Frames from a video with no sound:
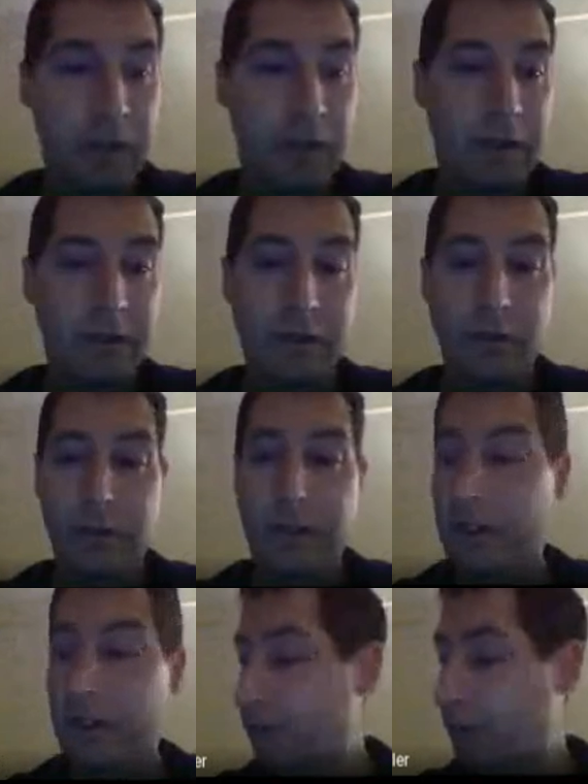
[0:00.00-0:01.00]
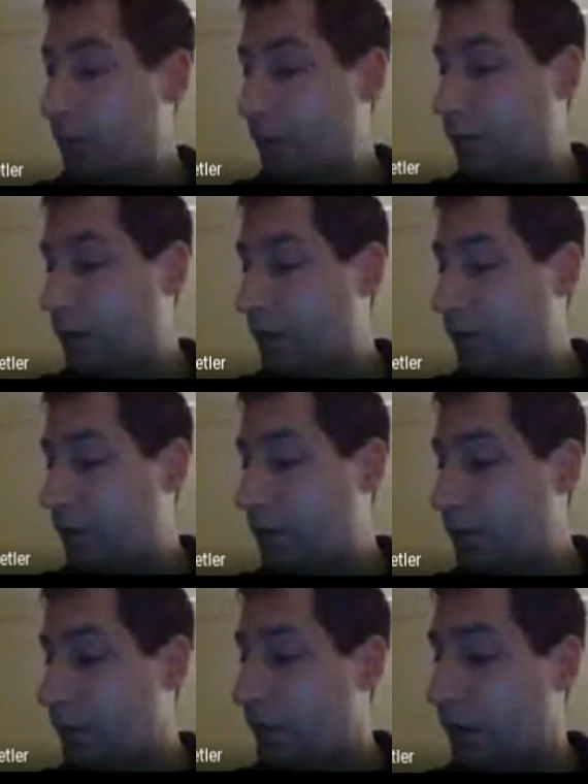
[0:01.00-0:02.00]
So that's the one you want to
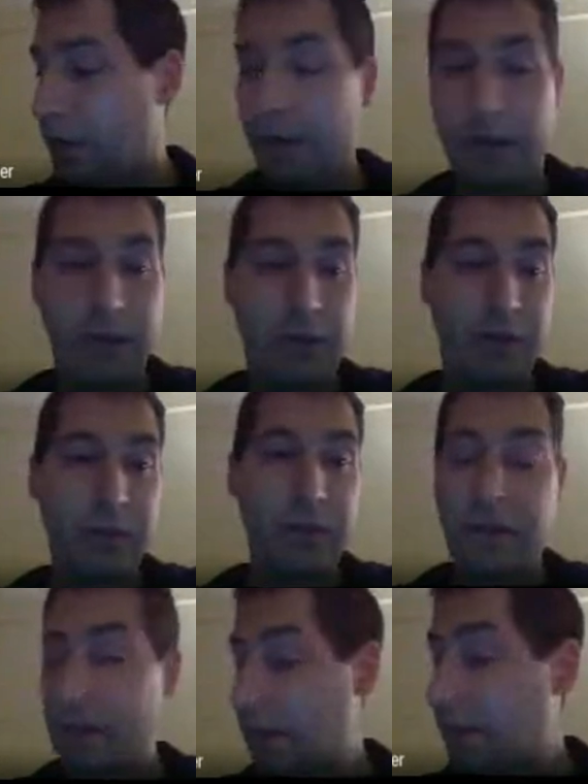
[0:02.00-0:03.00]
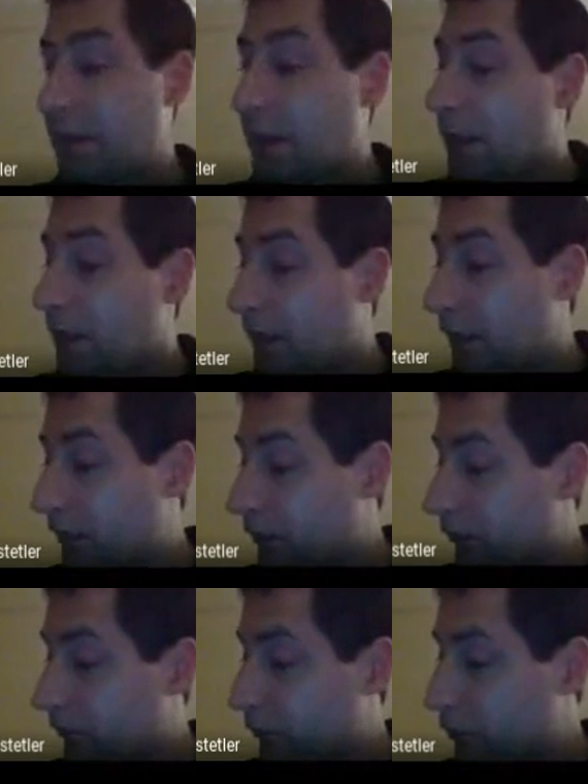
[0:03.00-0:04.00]
choose, and there's the reasoning.
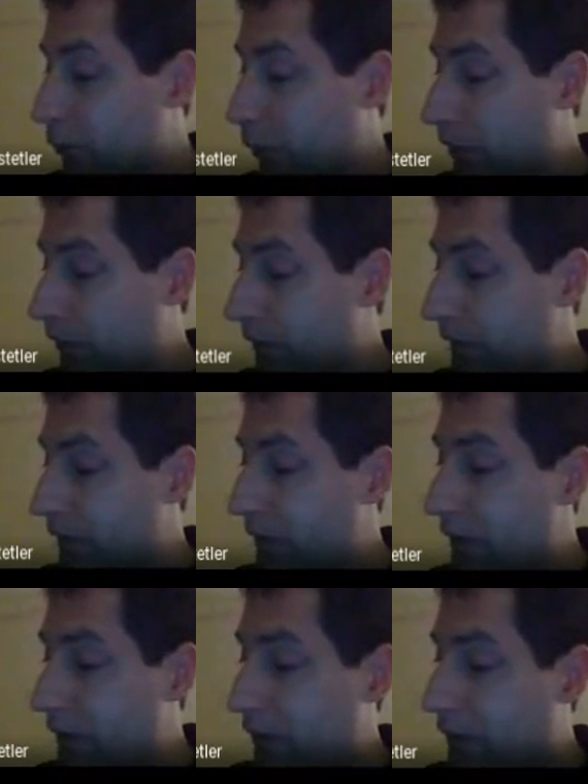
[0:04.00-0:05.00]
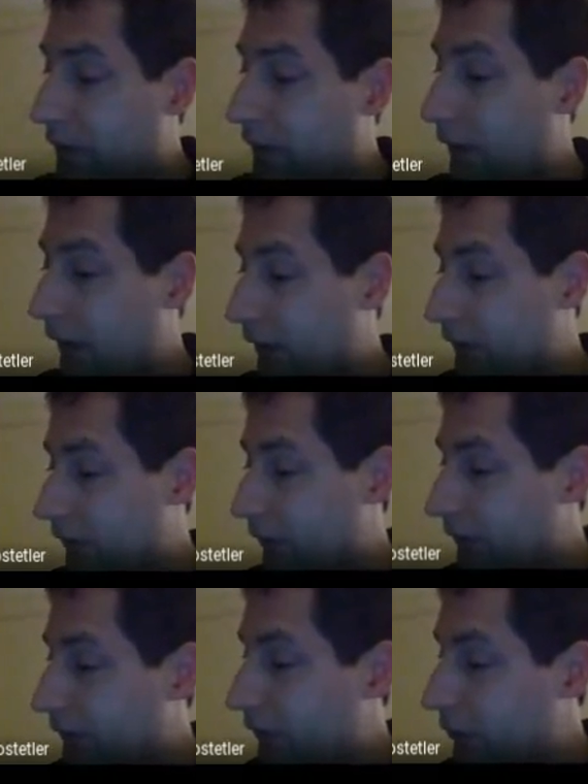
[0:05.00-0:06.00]
Then for part E, they ask
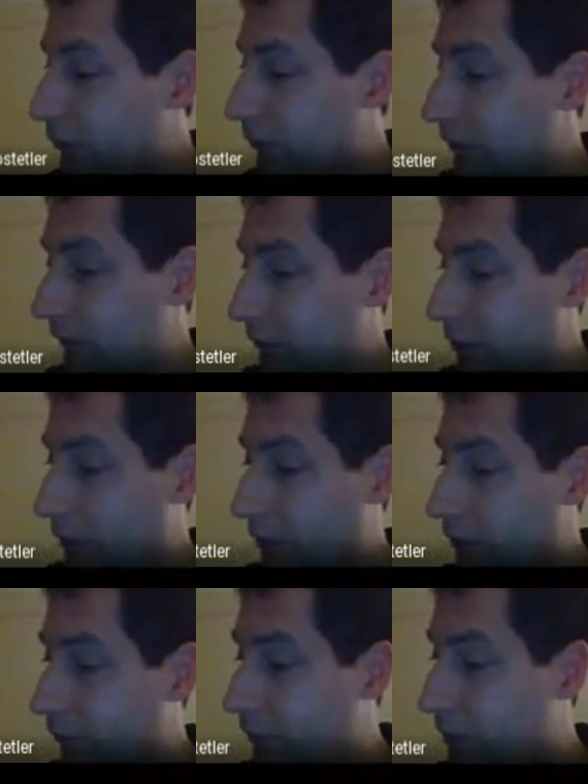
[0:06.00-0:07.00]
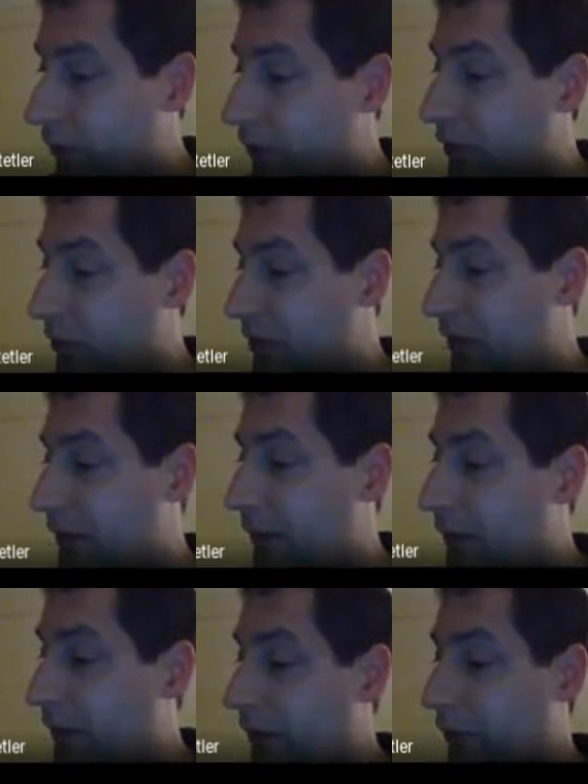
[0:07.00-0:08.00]
us to do an electron configuration
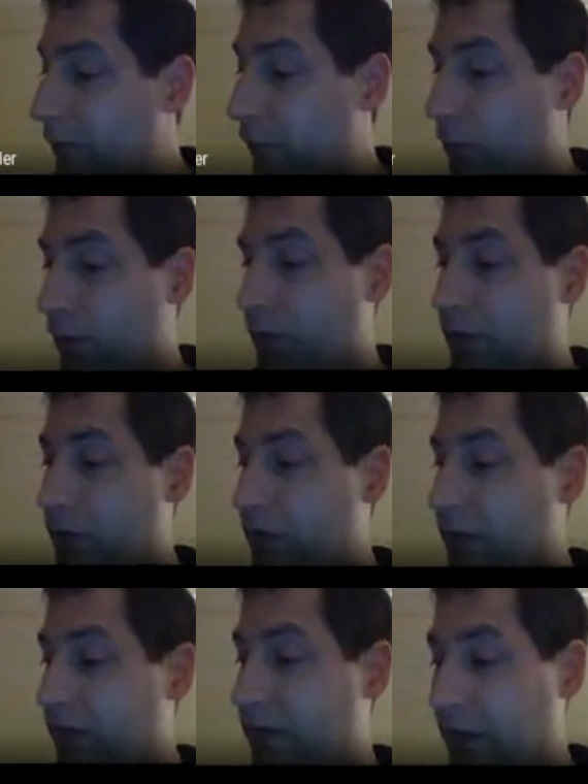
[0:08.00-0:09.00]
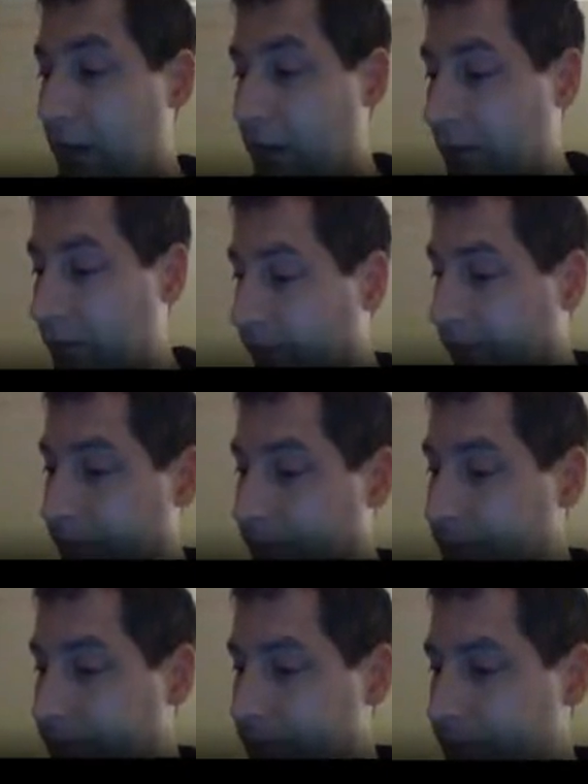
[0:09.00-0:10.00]
for zinc.
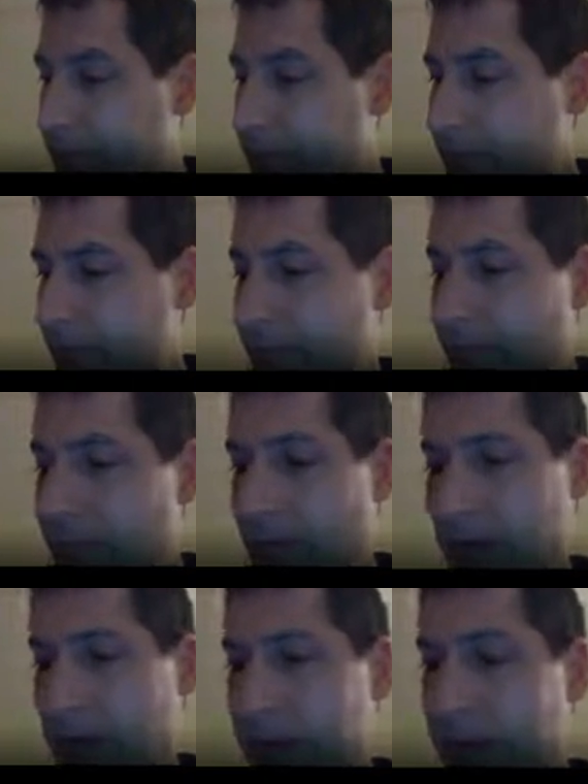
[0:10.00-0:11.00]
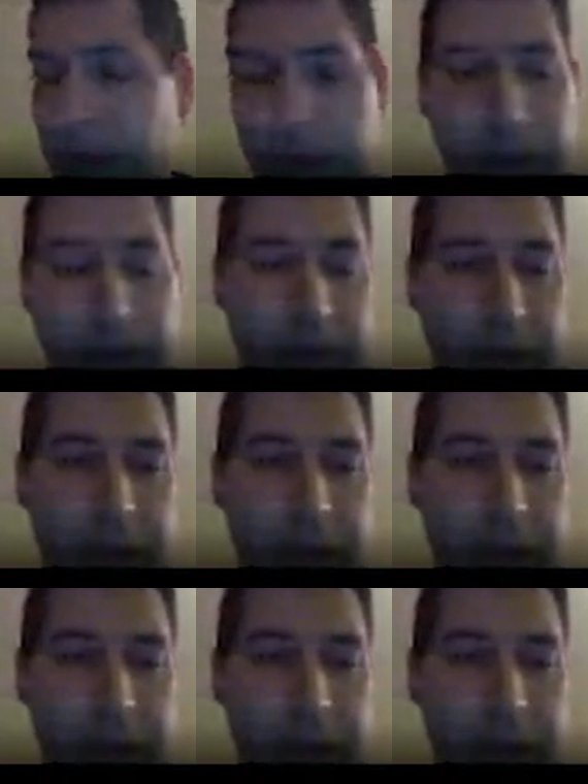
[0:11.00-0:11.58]
Now zinc is at the